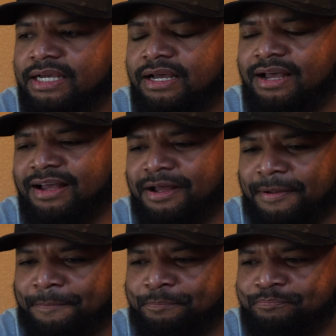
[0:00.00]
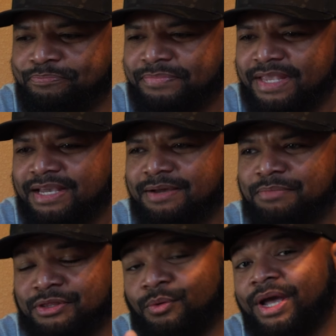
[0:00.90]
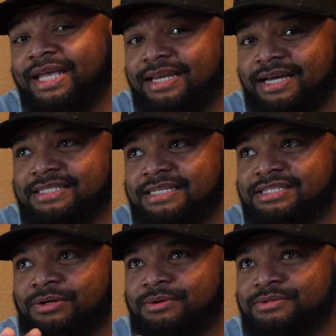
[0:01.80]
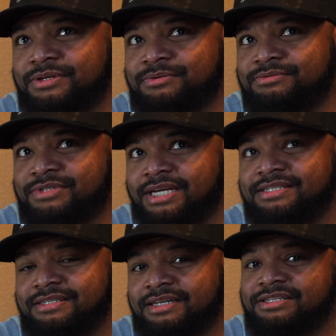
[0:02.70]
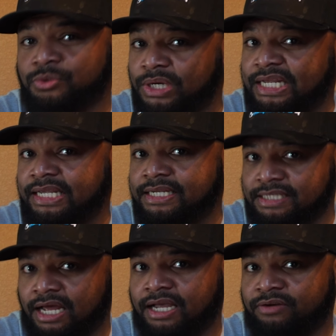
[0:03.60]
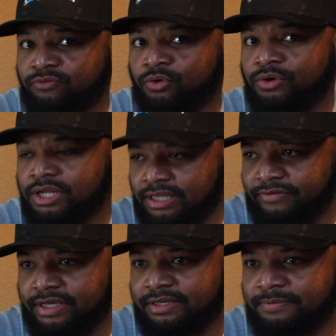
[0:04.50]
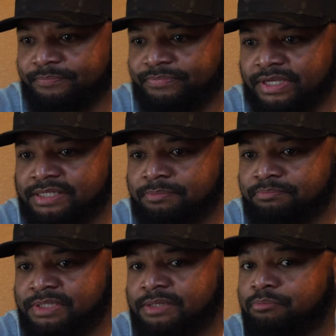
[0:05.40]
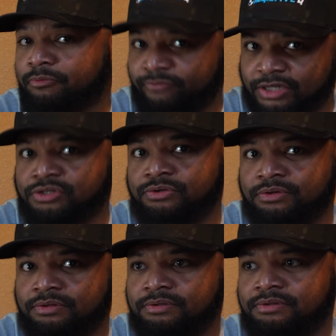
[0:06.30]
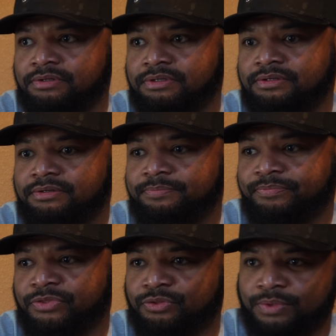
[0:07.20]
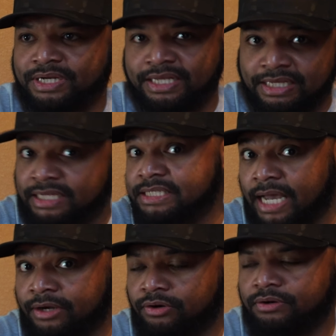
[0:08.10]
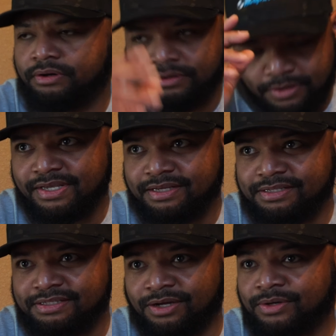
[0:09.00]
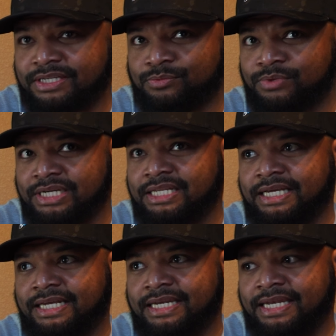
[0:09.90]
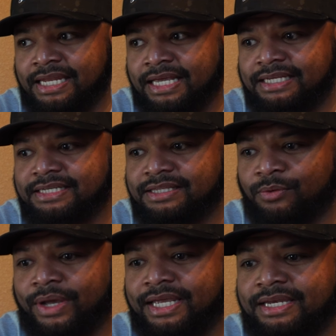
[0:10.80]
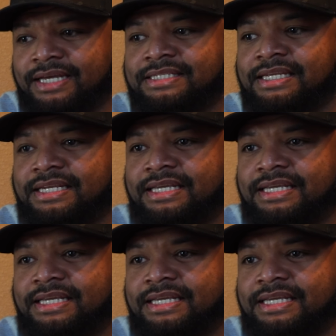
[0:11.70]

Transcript: But the way he does it, so Jess does 3D design for a living. He's a professional 3D designer. So it's really neat the way he does it.